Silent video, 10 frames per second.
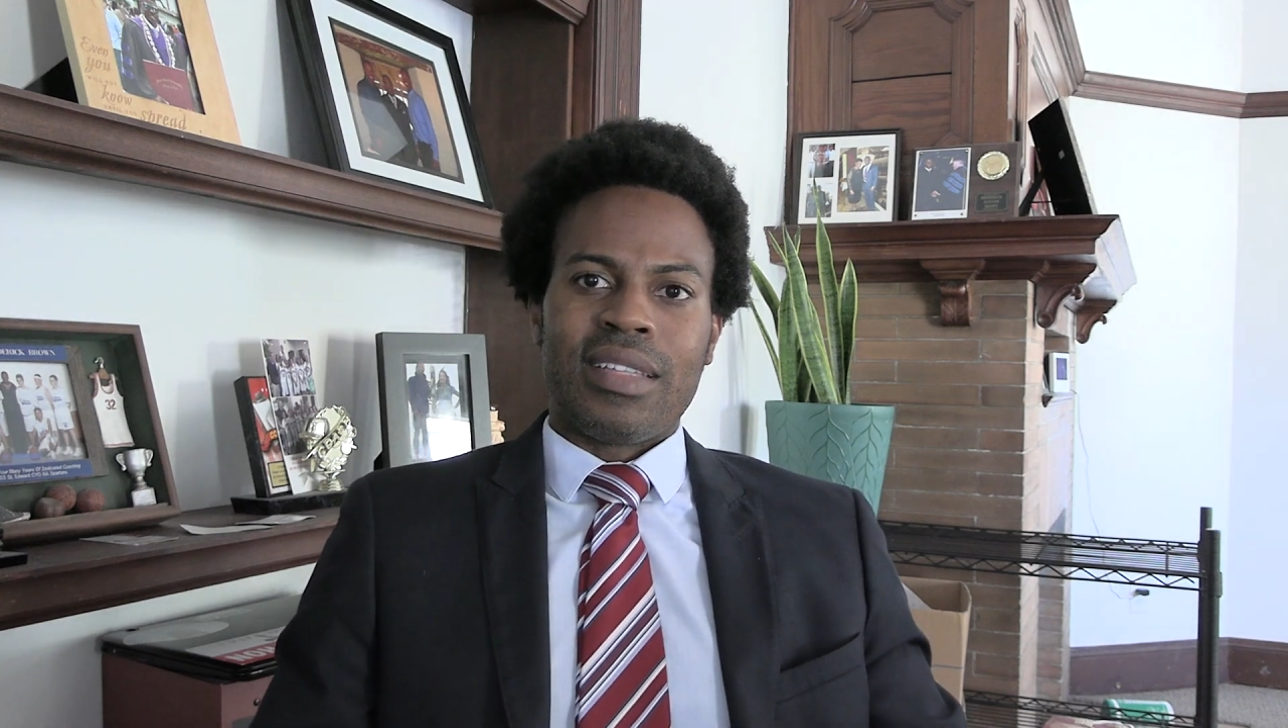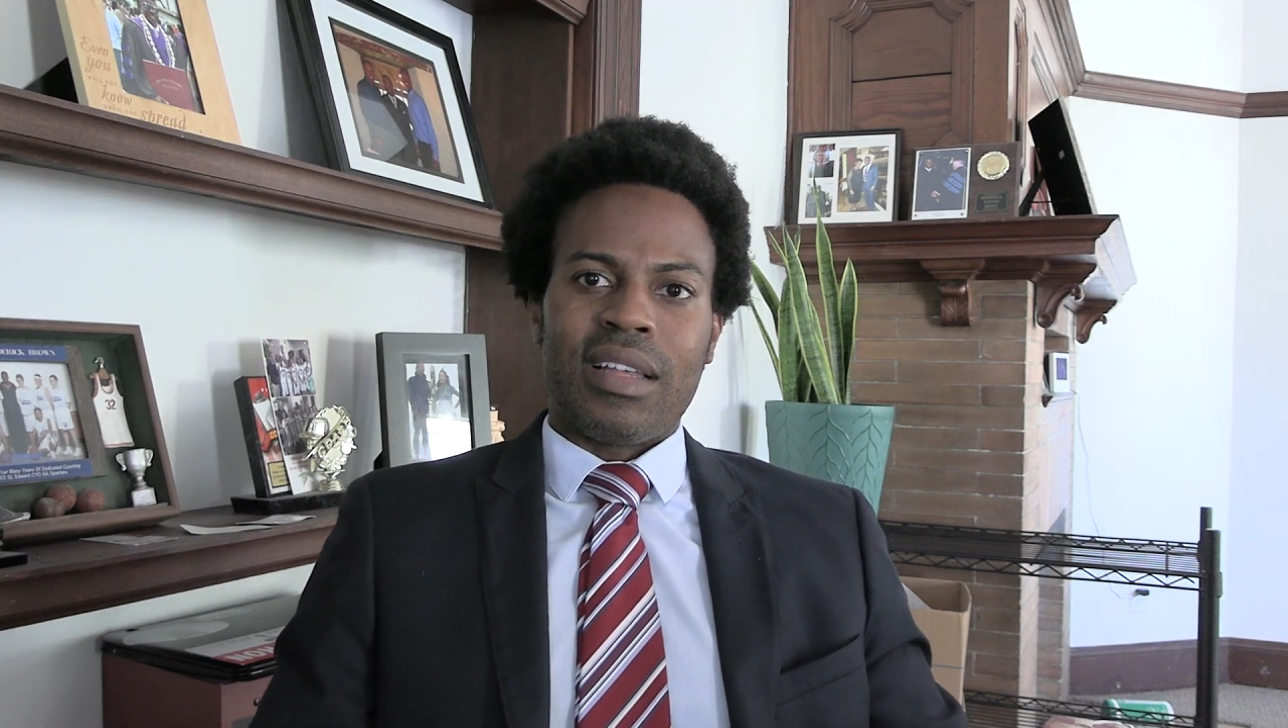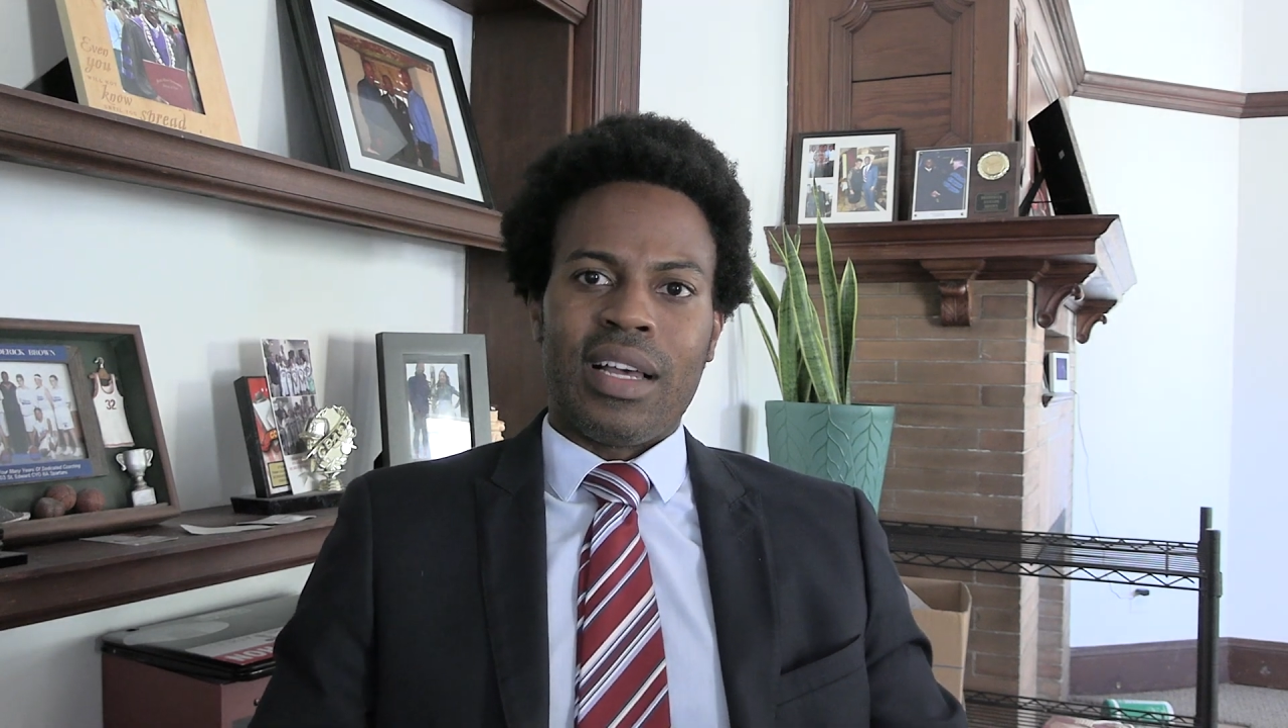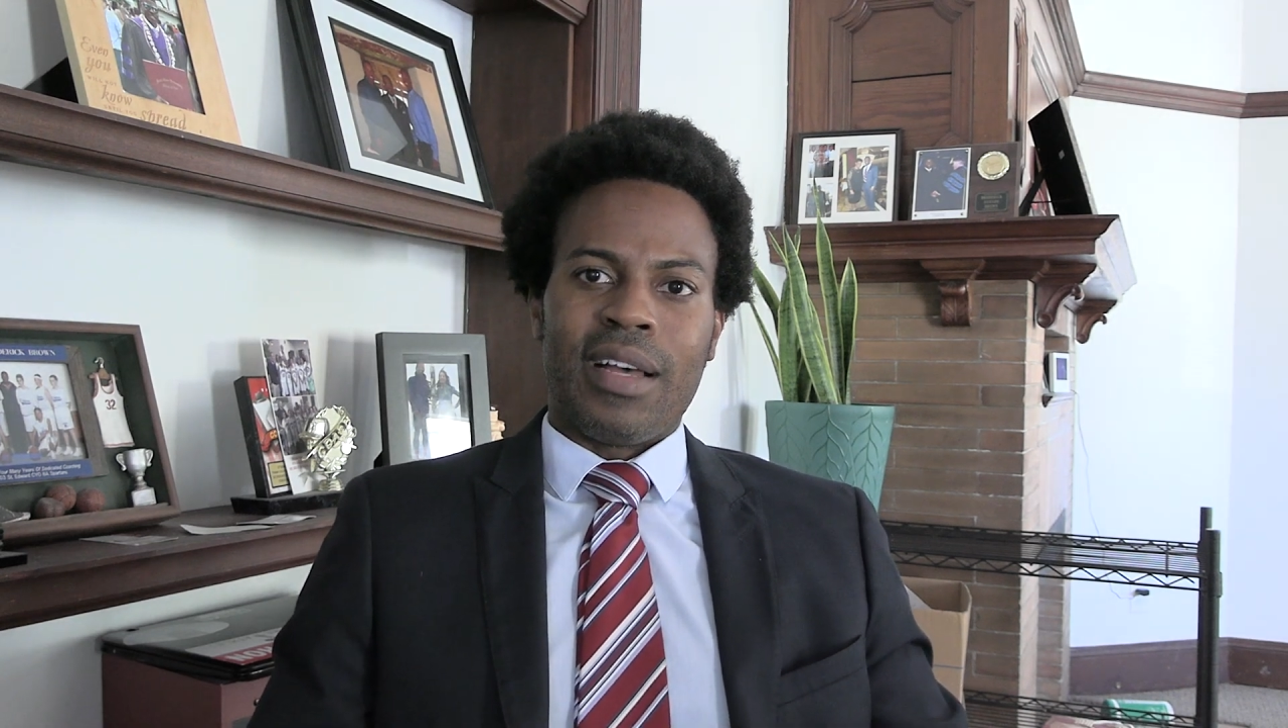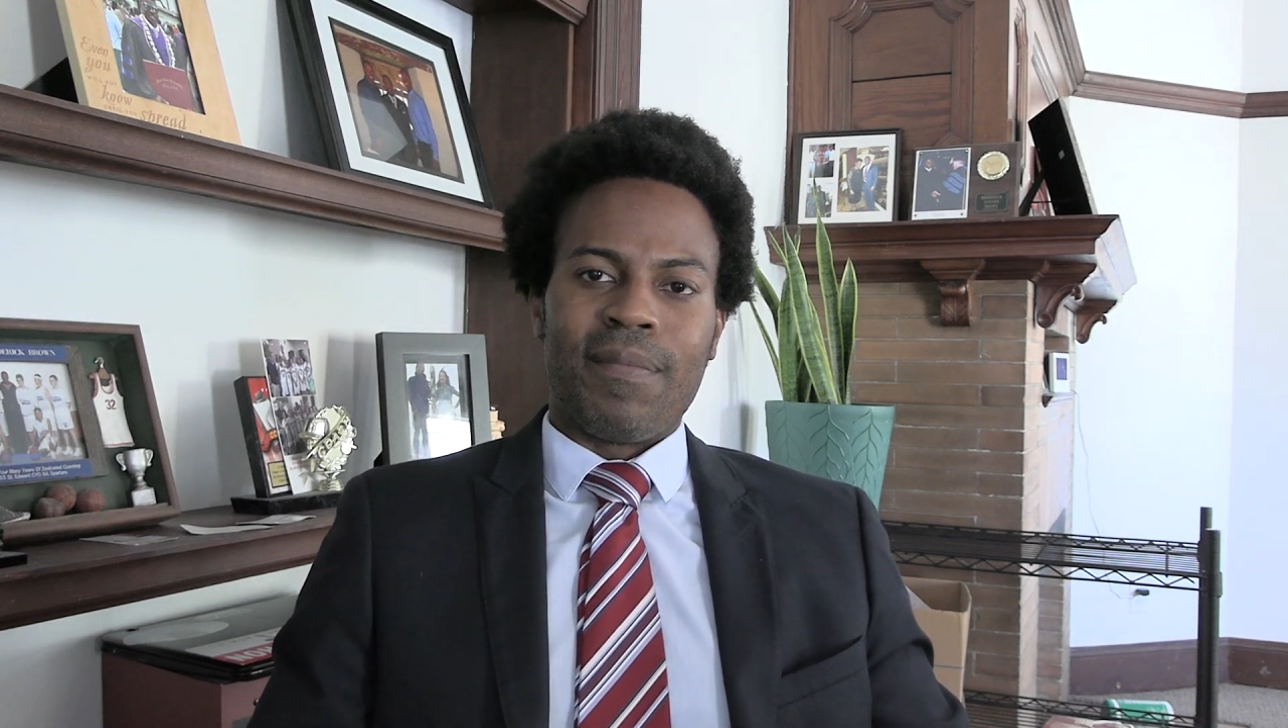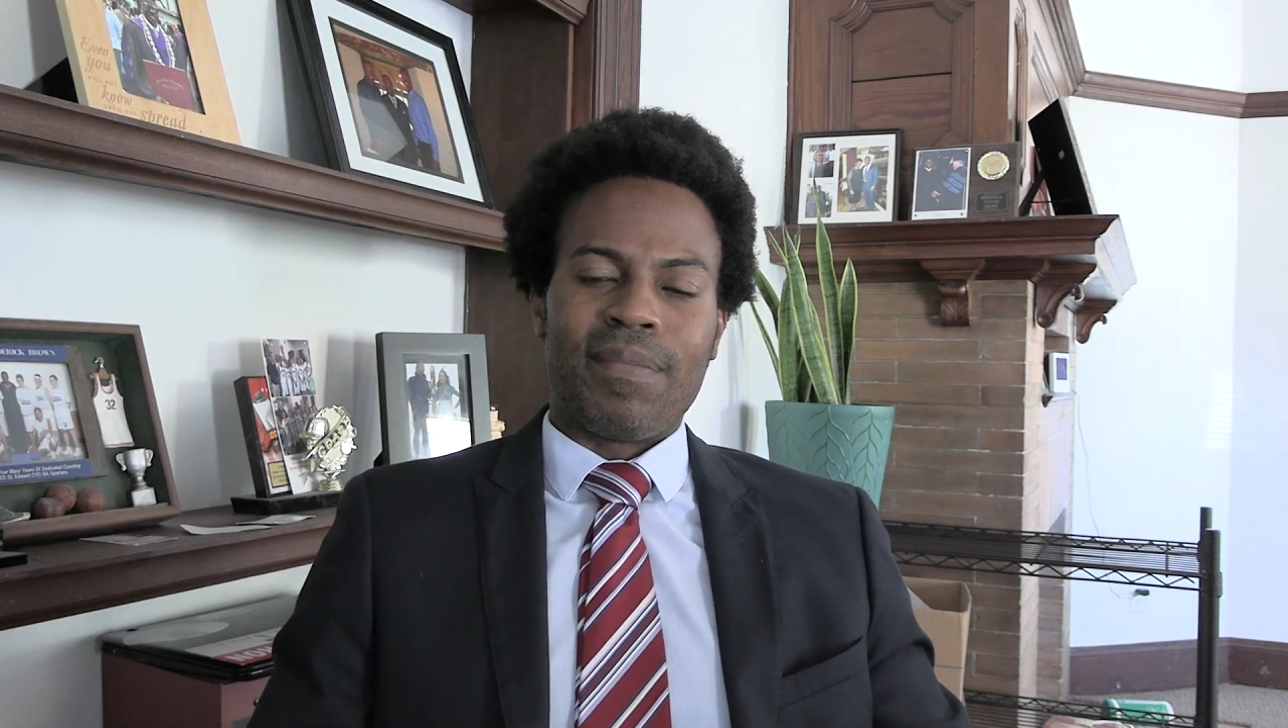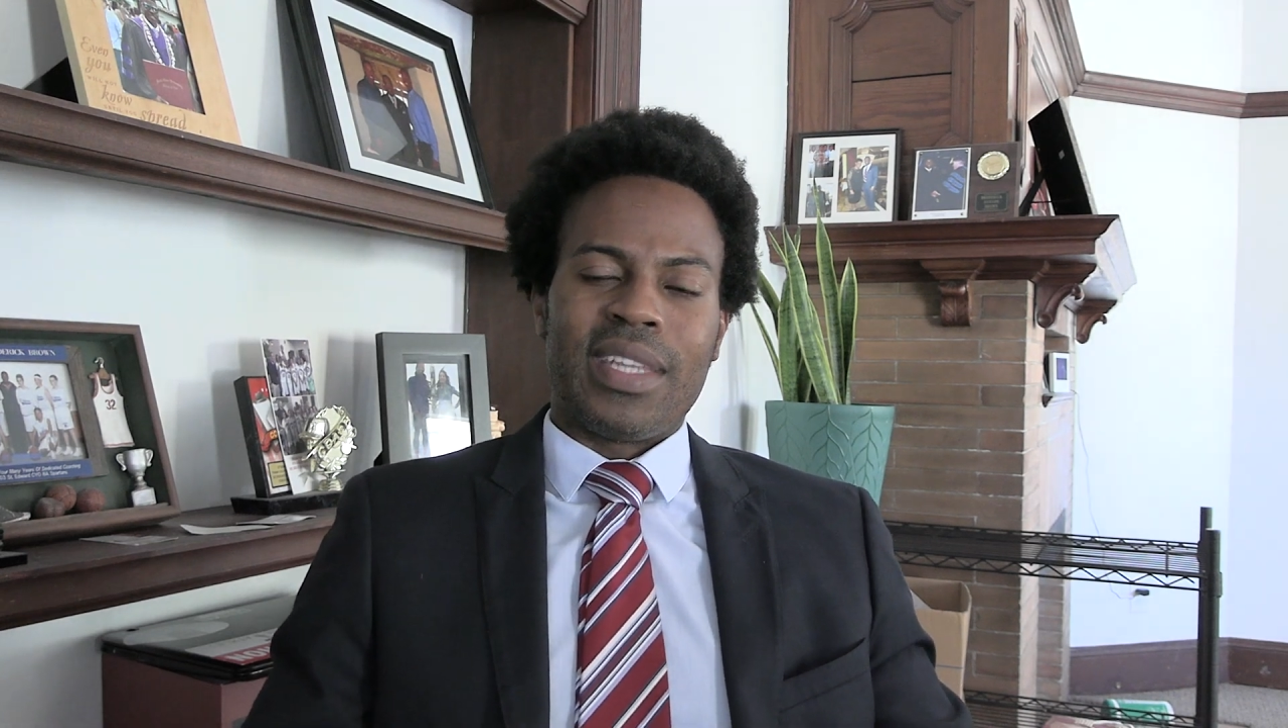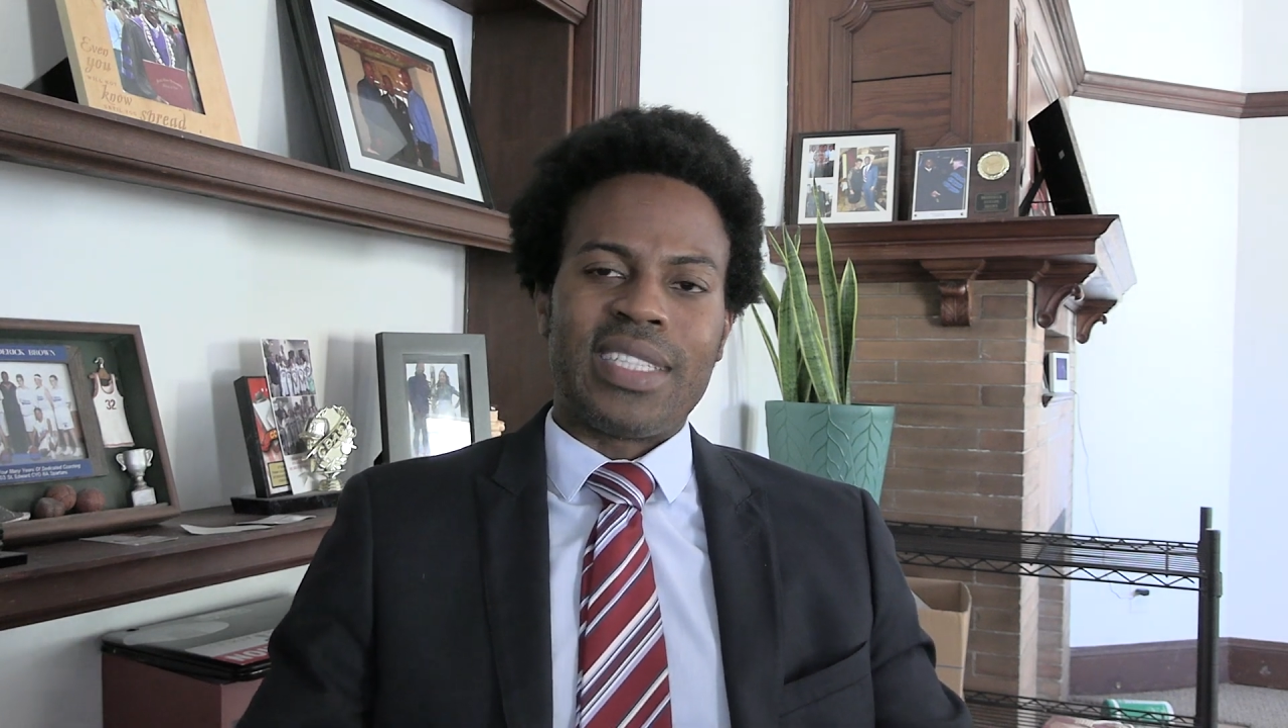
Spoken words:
the